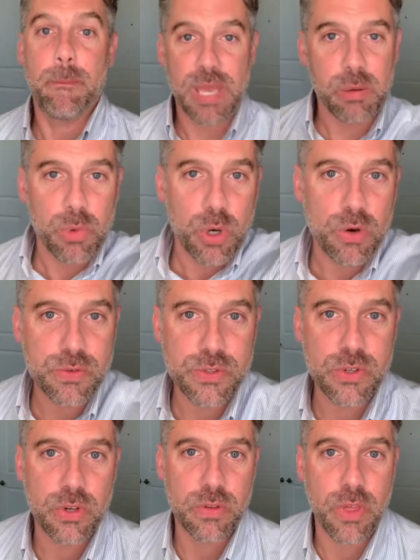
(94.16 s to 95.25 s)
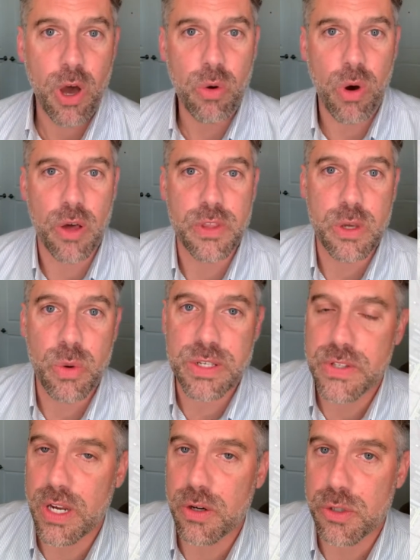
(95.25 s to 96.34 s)
Big moves, though, on the
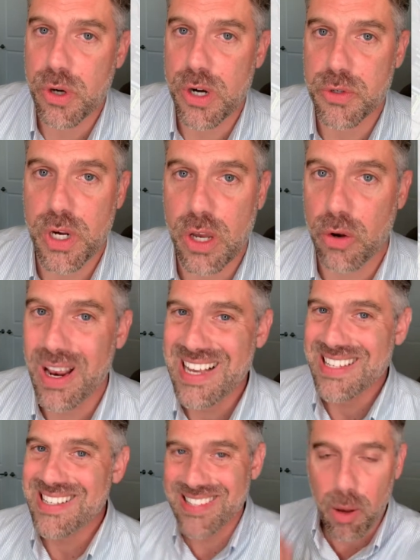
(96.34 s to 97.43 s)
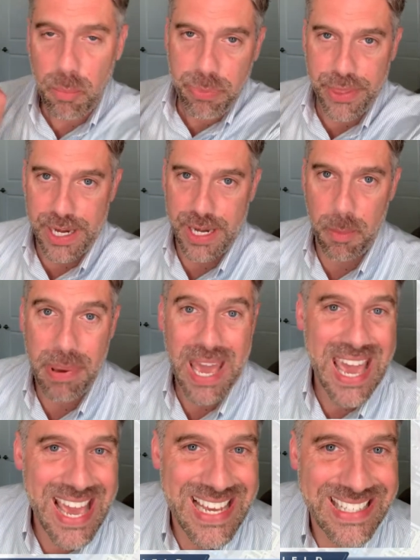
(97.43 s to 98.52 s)
U.S. 10-year Treasury yield. Something to
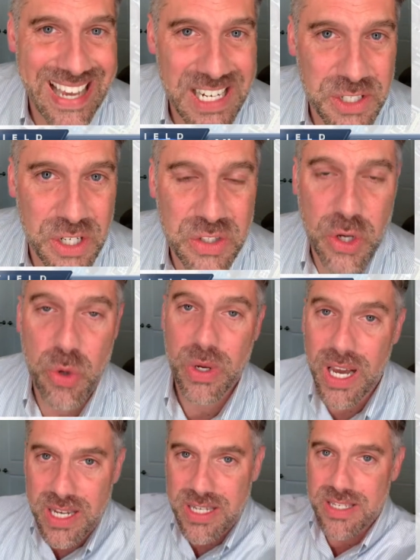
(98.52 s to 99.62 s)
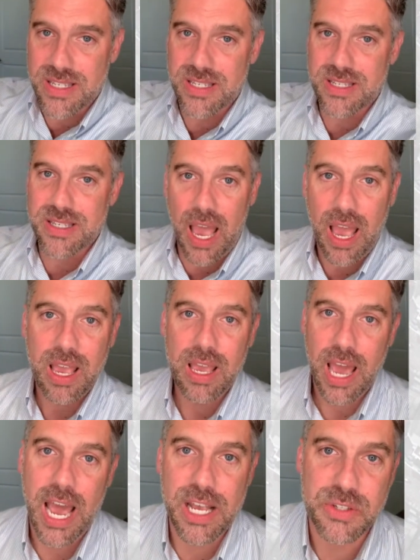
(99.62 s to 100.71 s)
pay attention to, because,
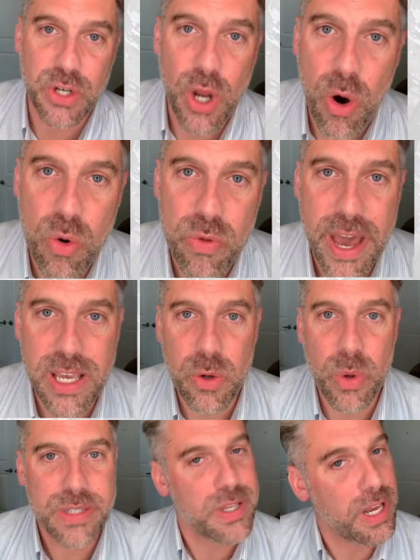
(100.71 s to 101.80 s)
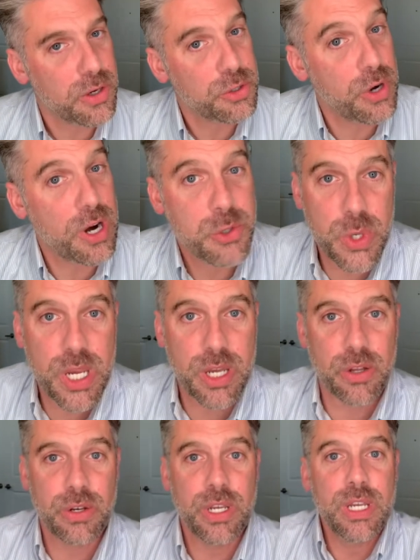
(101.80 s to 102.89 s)
as you know, that U.S. 10-year Treasury
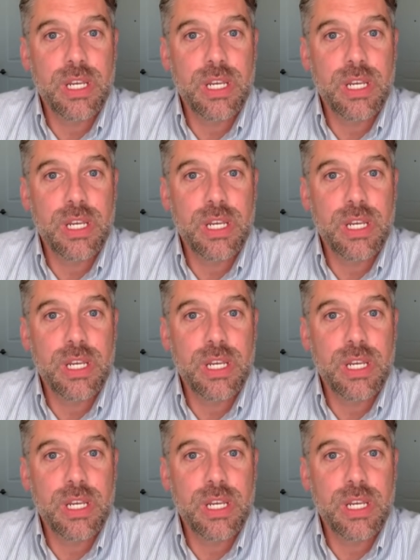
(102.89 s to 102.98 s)
yield,